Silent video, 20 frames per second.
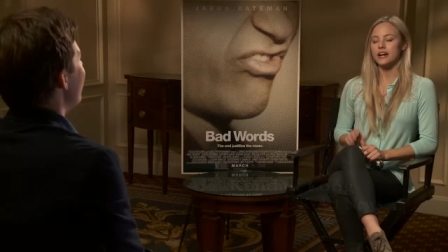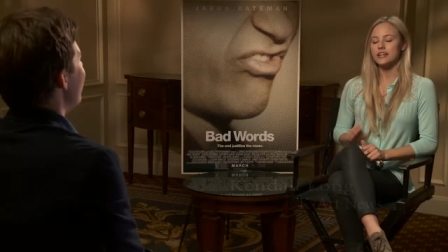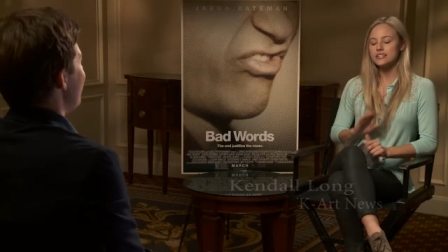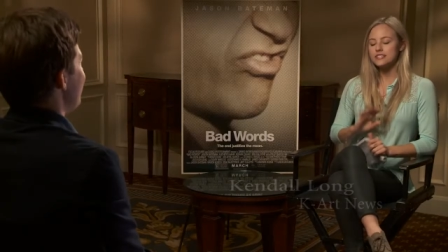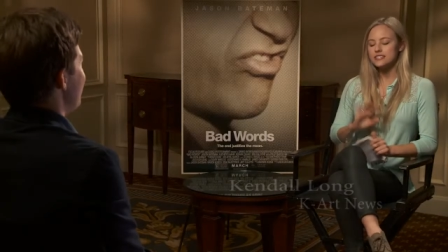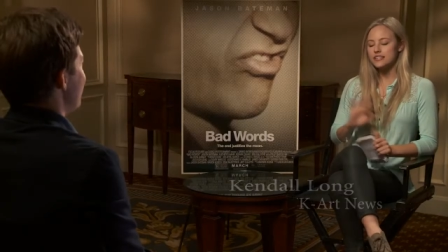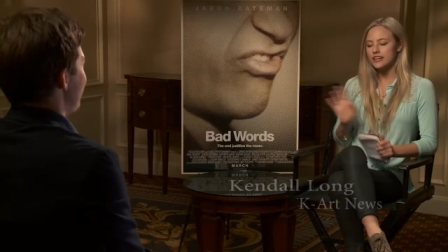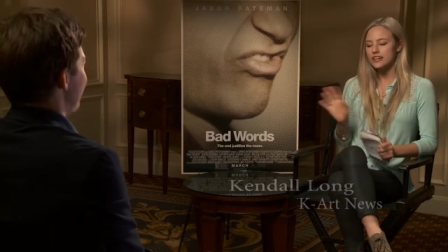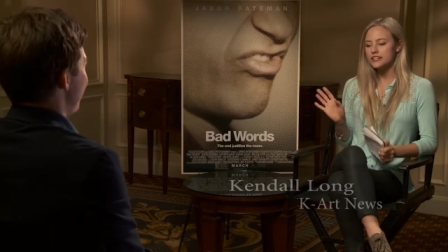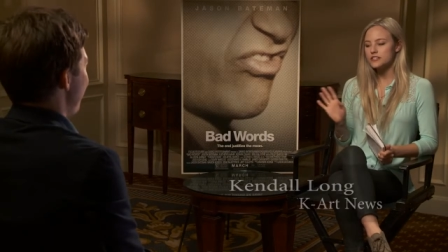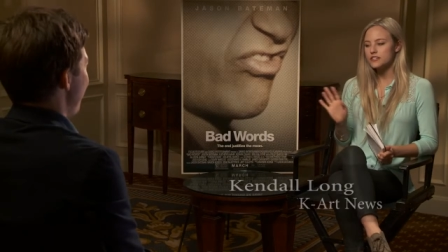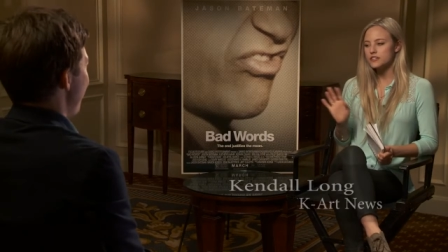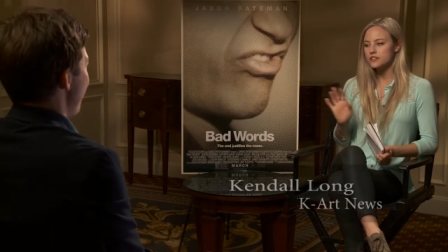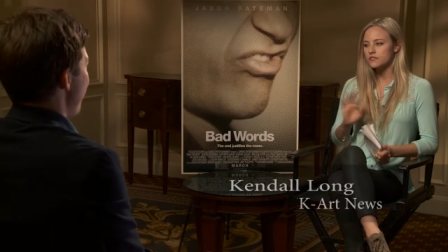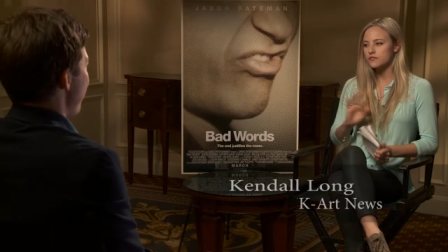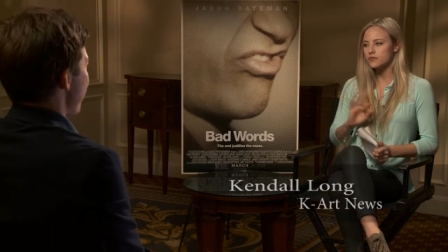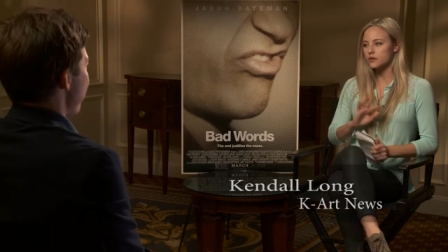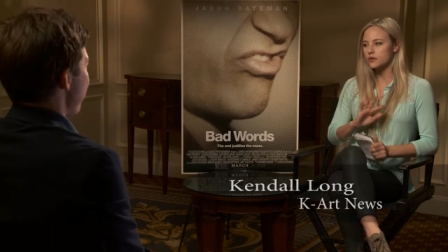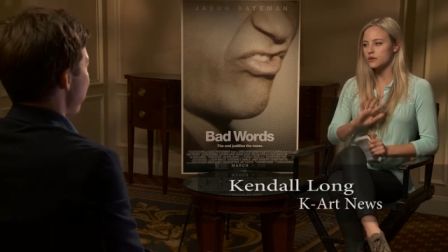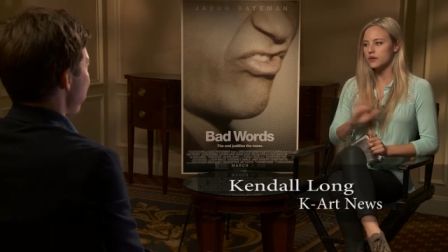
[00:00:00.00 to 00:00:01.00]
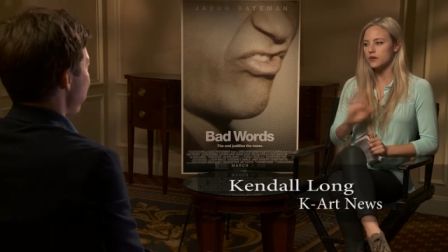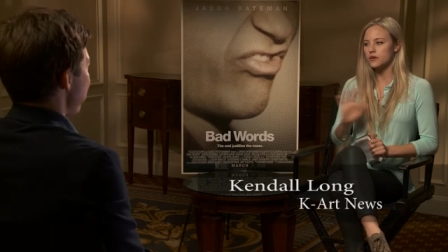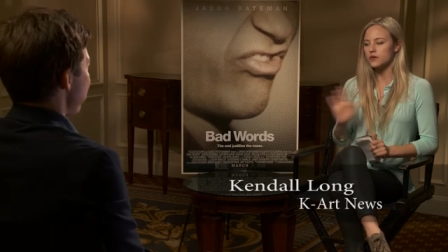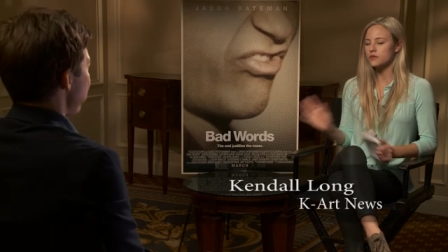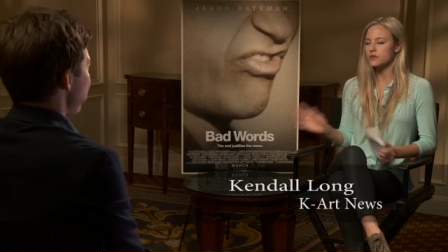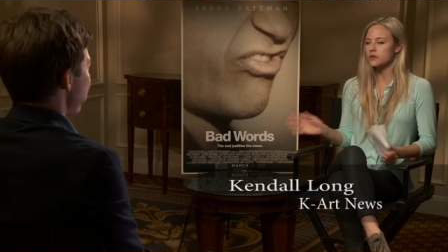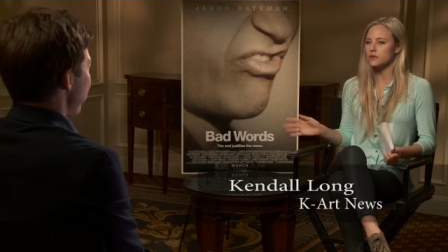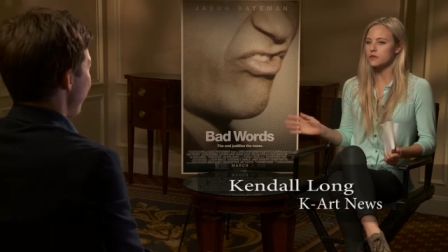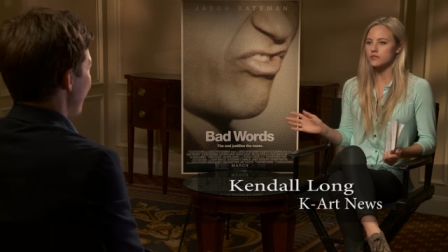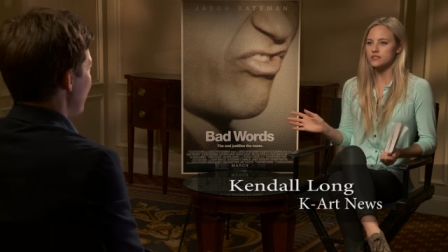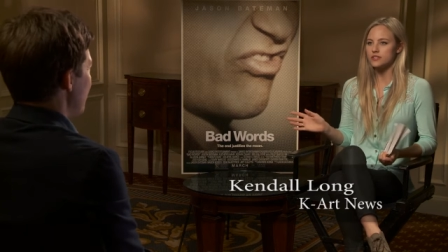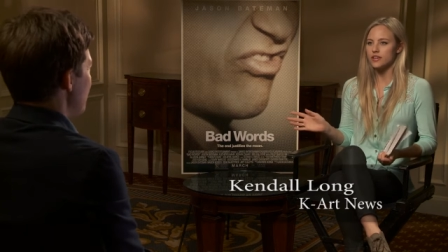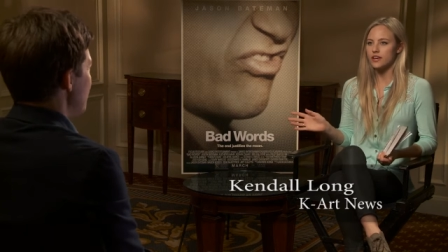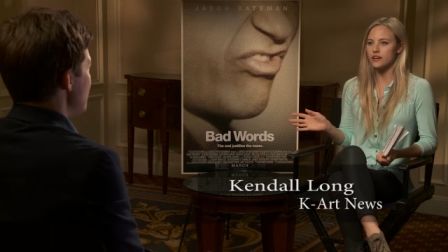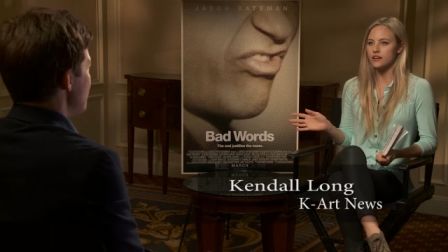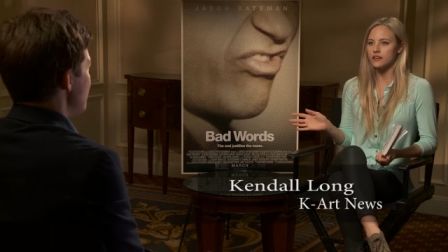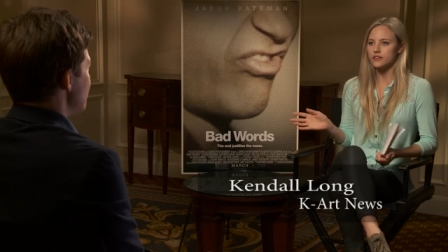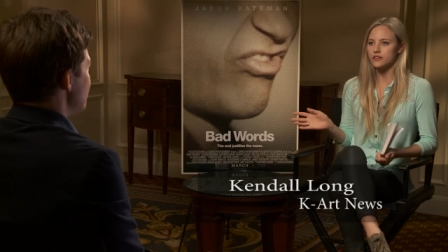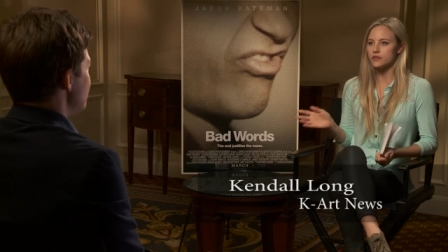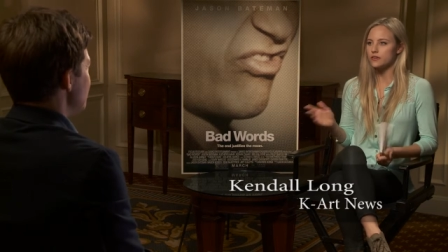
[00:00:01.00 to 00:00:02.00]
Hi. I decided to forego the whole
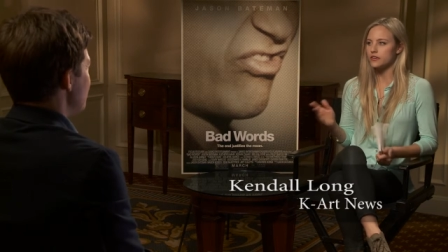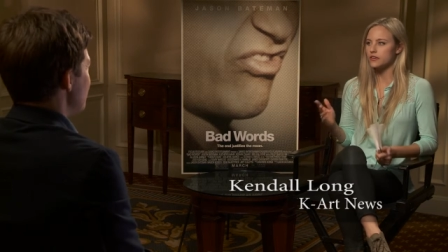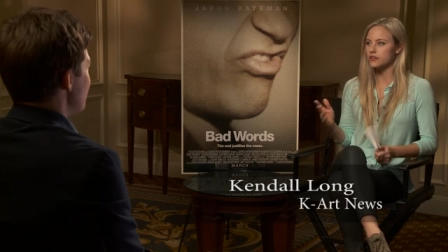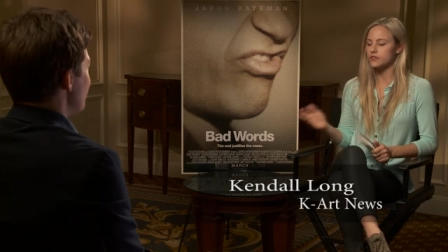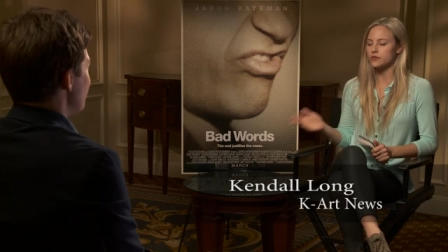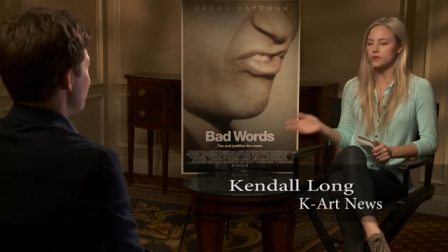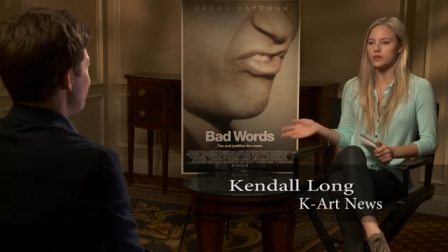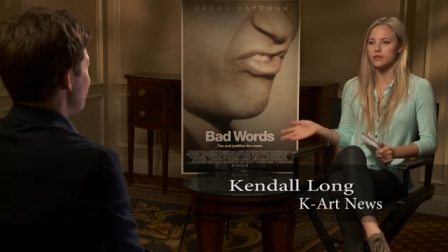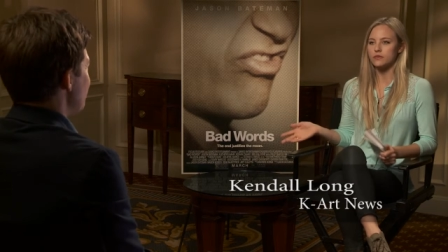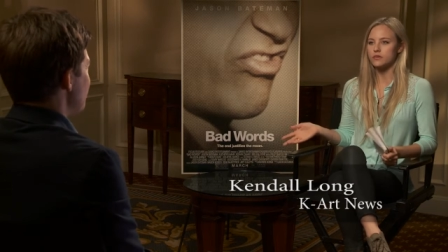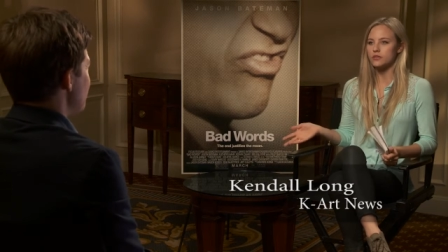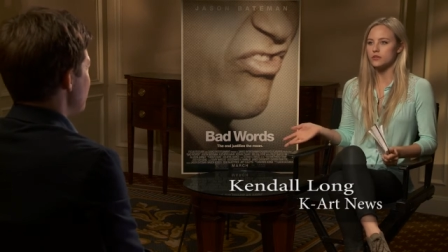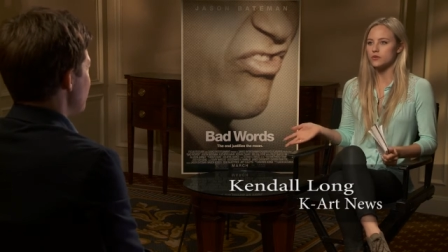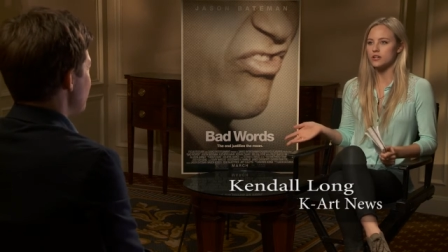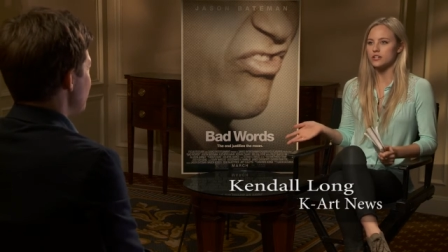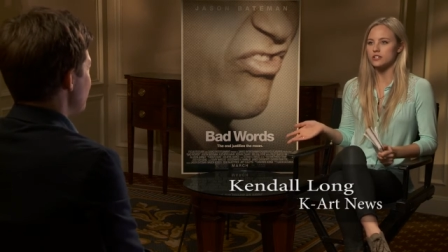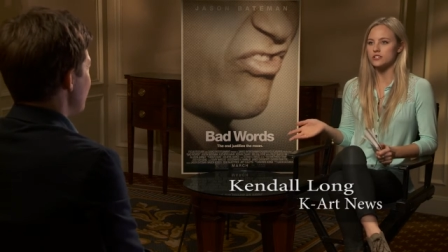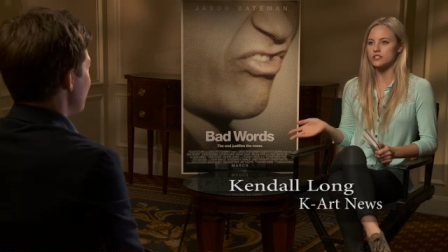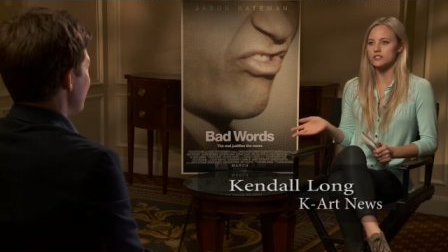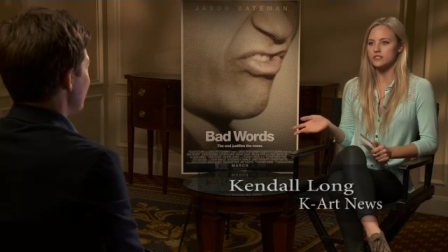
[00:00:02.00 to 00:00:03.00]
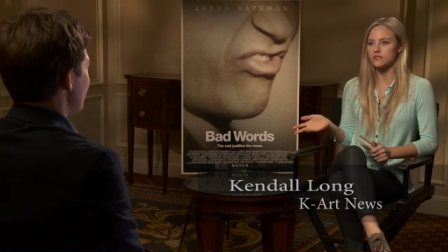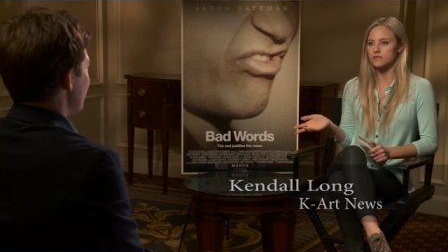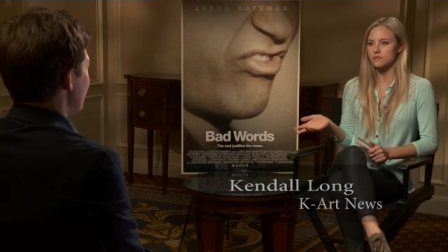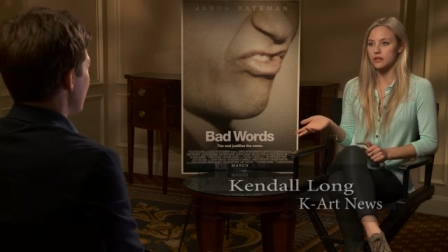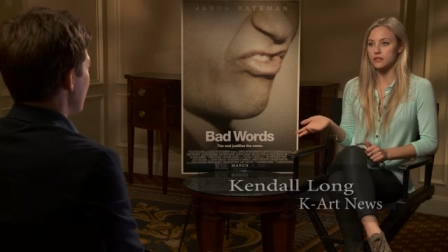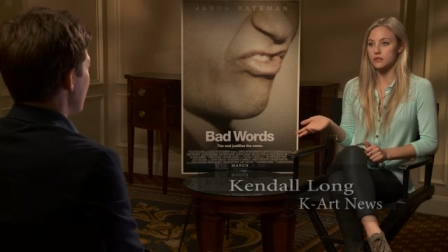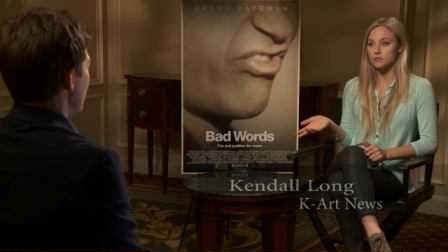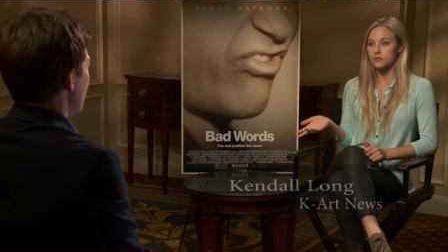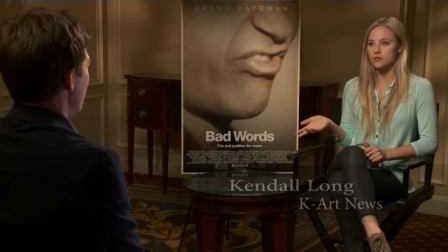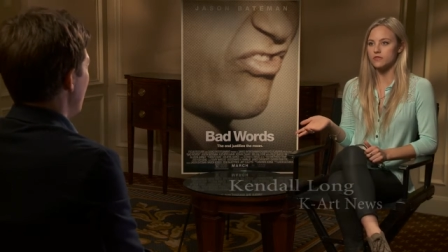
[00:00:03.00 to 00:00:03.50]
entire, you know, interviewing with the questions about the